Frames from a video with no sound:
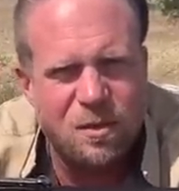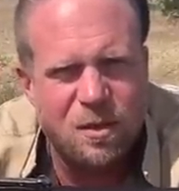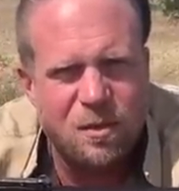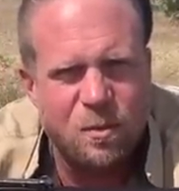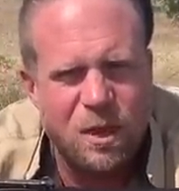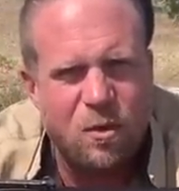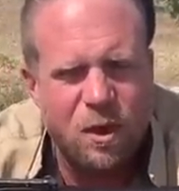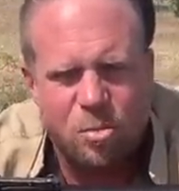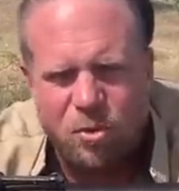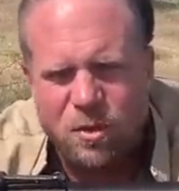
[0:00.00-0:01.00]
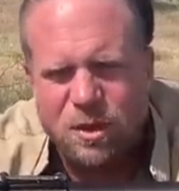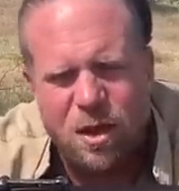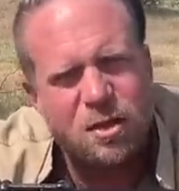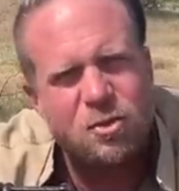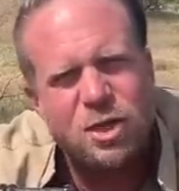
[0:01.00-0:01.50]
the recoil impulse
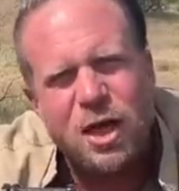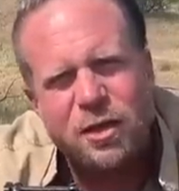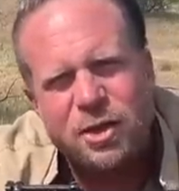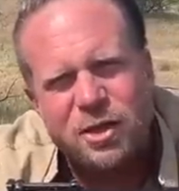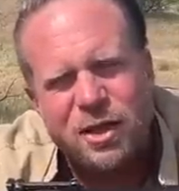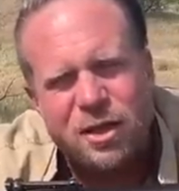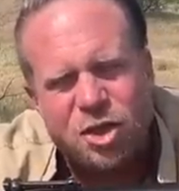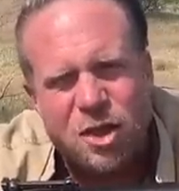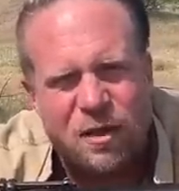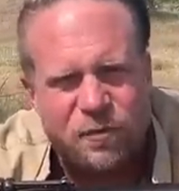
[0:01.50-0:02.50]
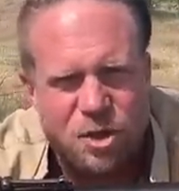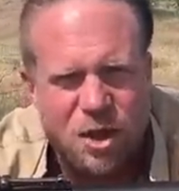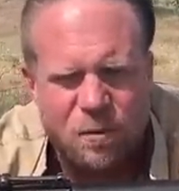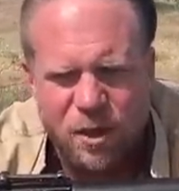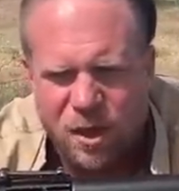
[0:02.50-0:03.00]
also challenging to get shot for
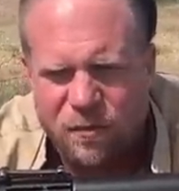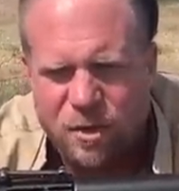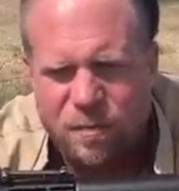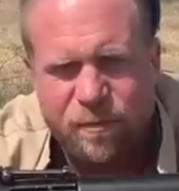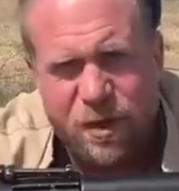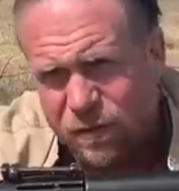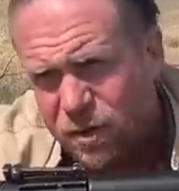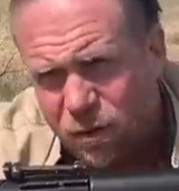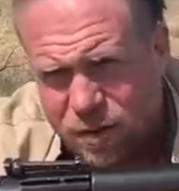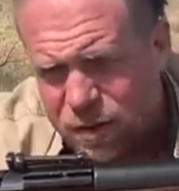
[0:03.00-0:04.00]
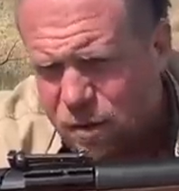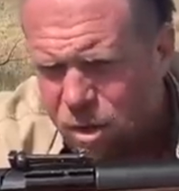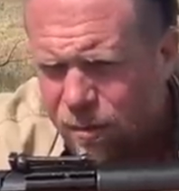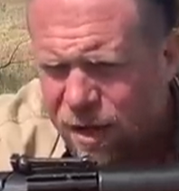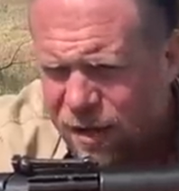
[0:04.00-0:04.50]
shot recovery, even though it's a
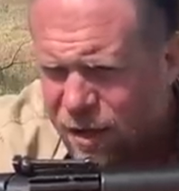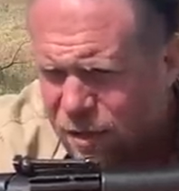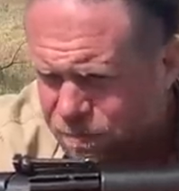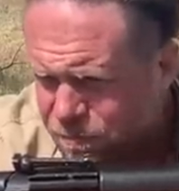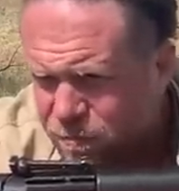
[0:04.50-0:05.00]
semi-automatic gun.